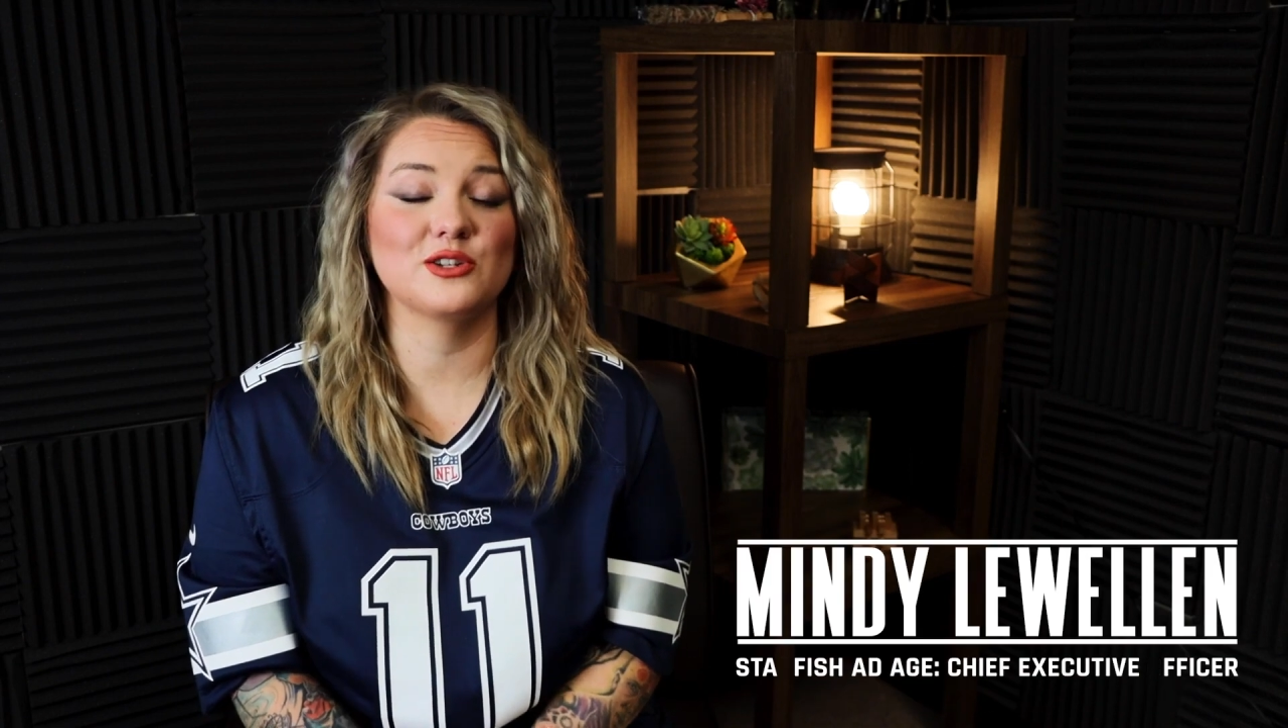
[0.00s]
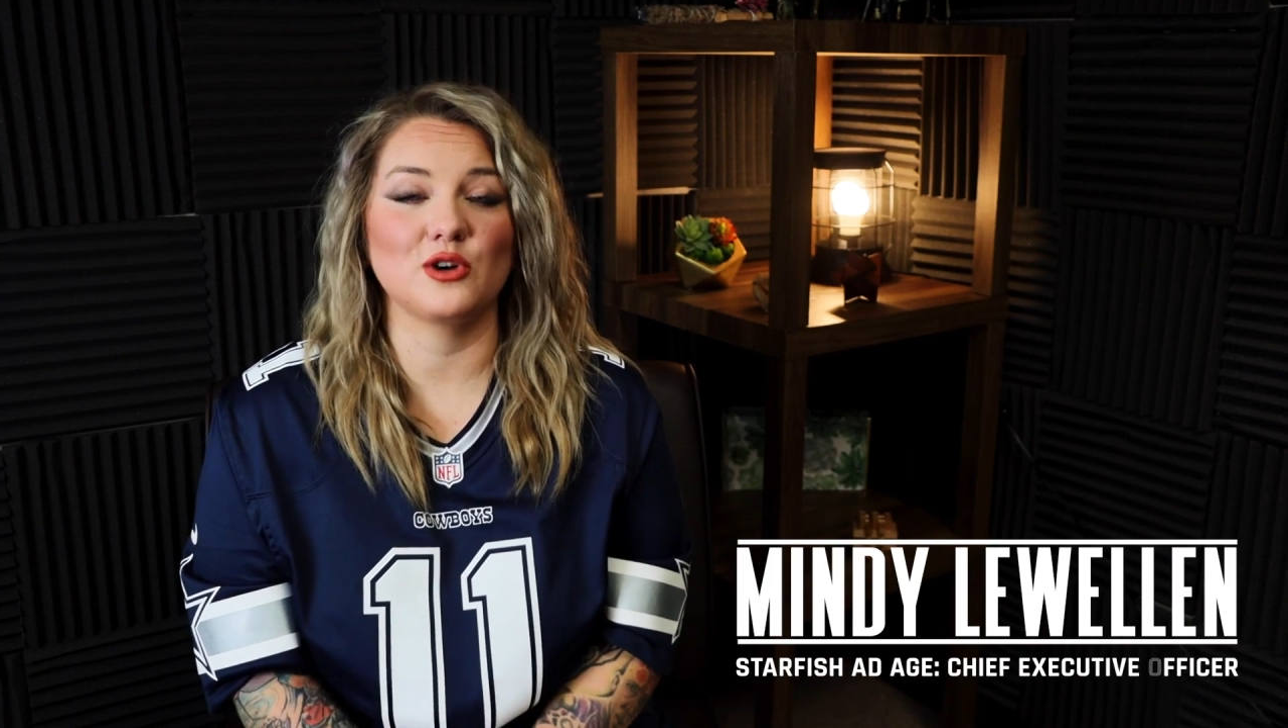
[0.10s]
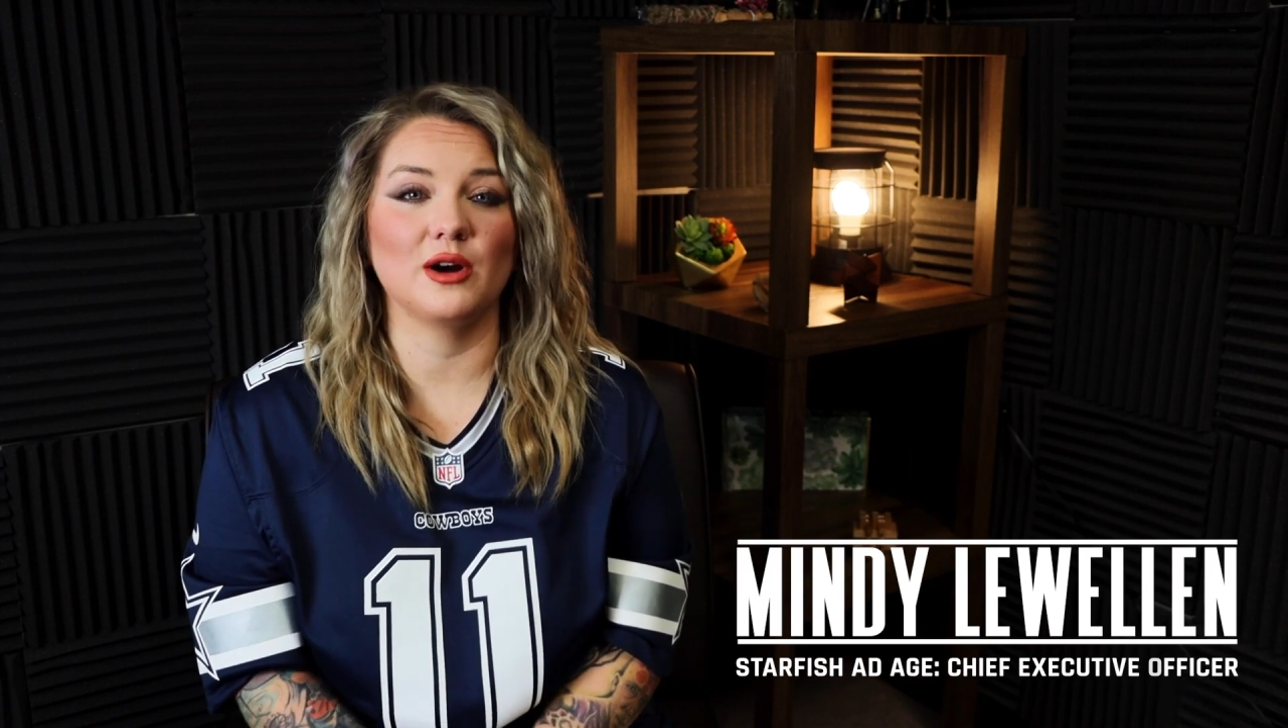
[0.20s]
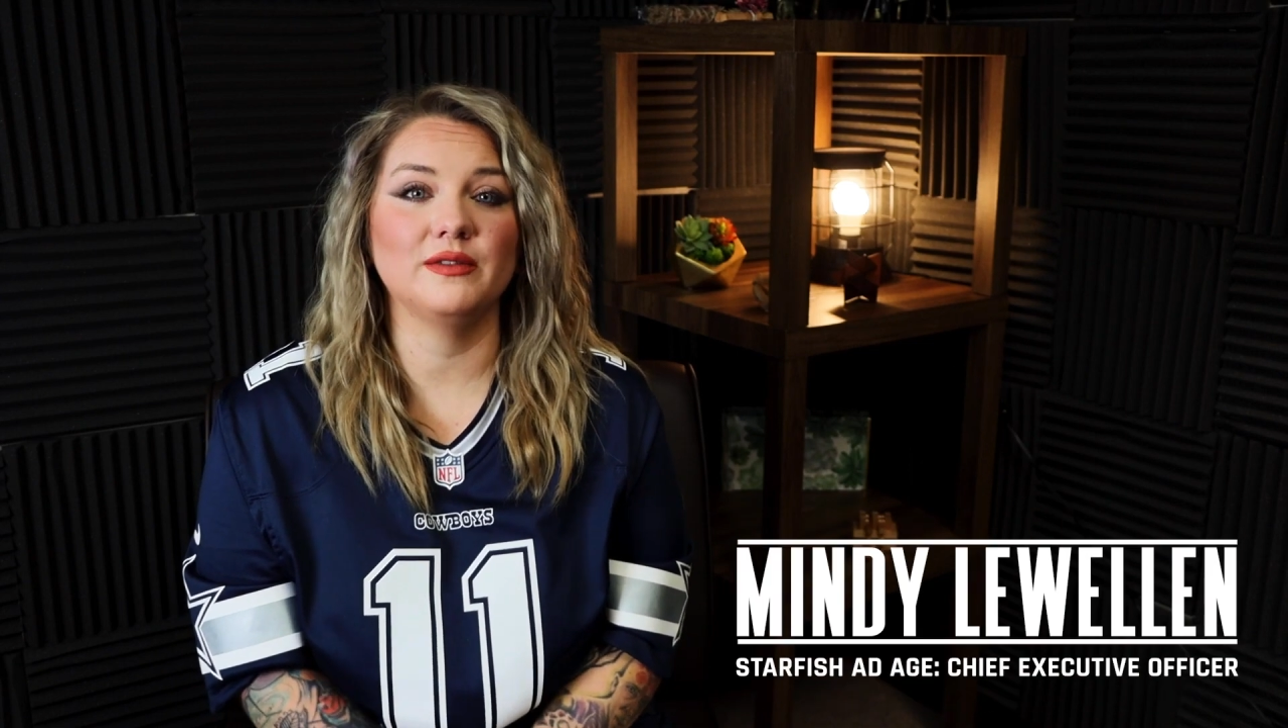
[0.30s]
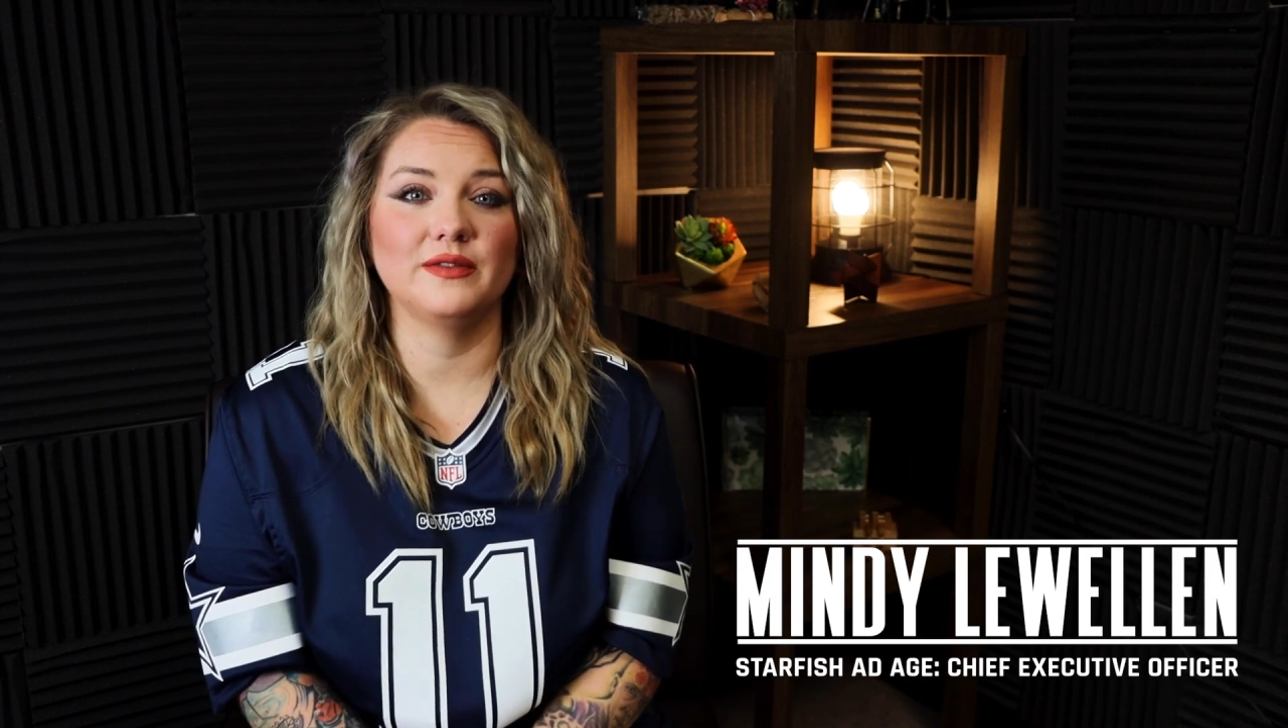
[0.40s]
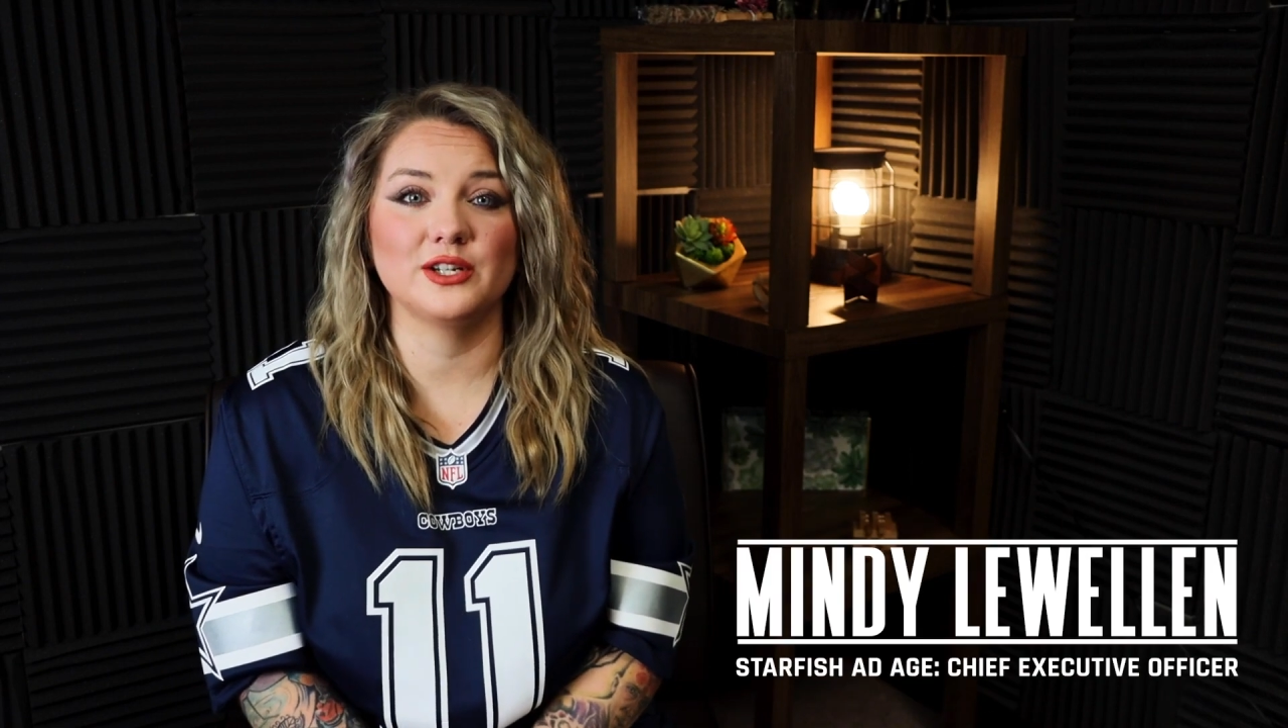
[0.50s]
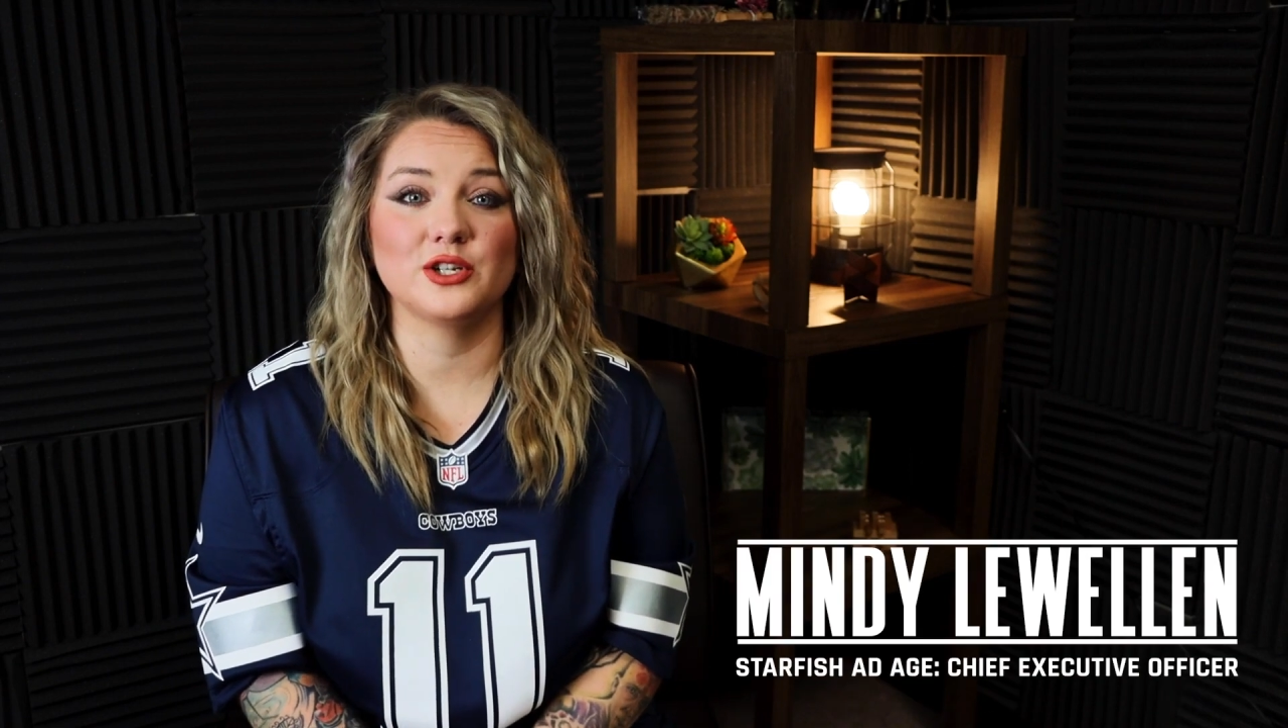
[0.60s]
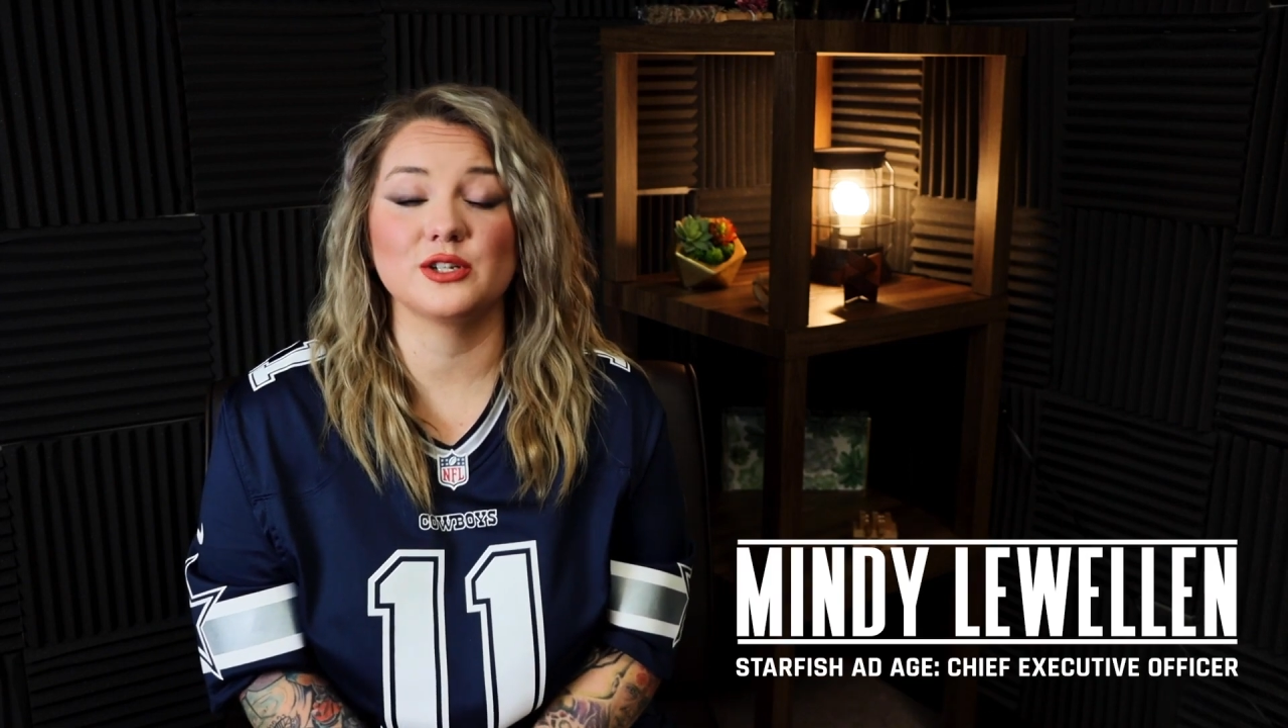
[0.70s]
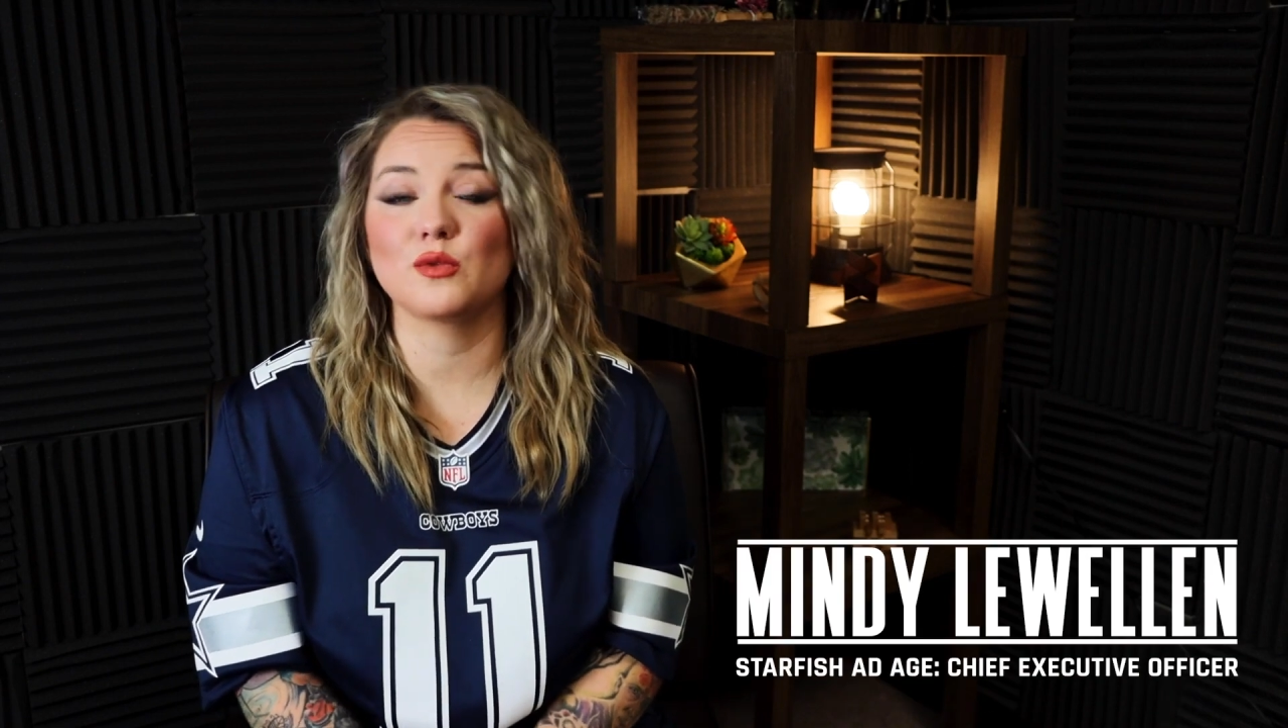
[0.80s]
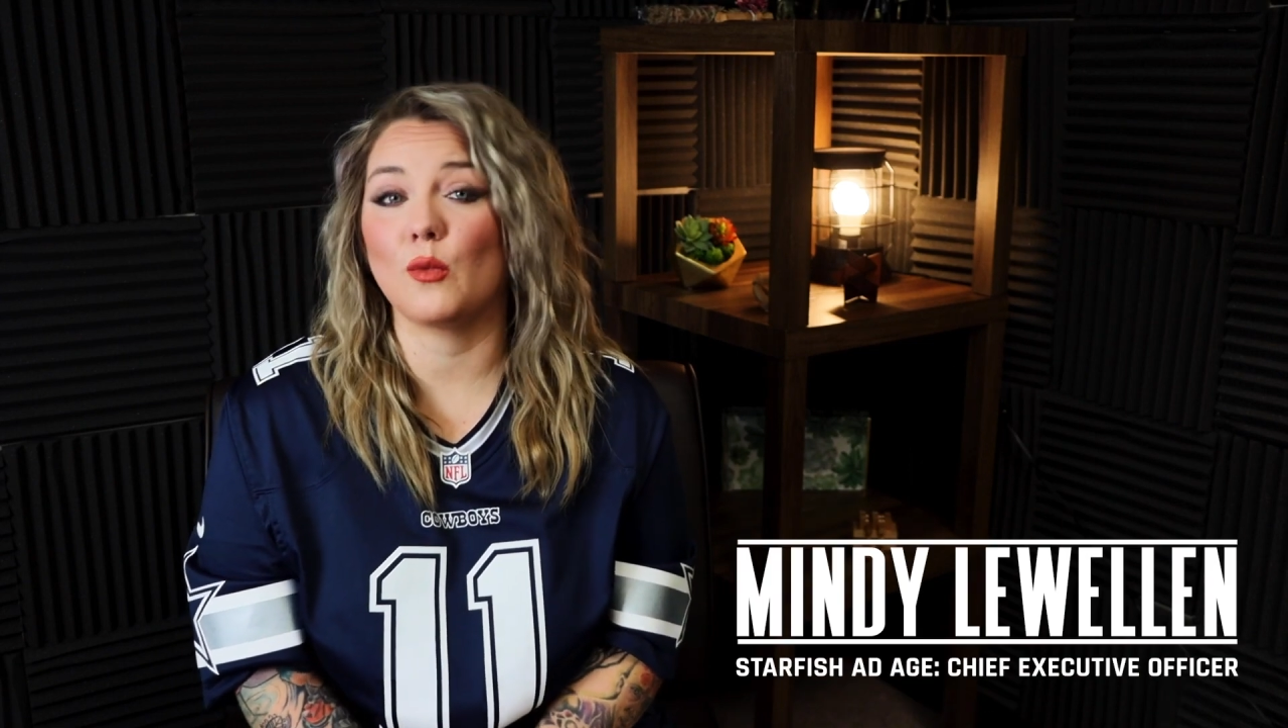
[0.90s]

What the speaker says: Starfish's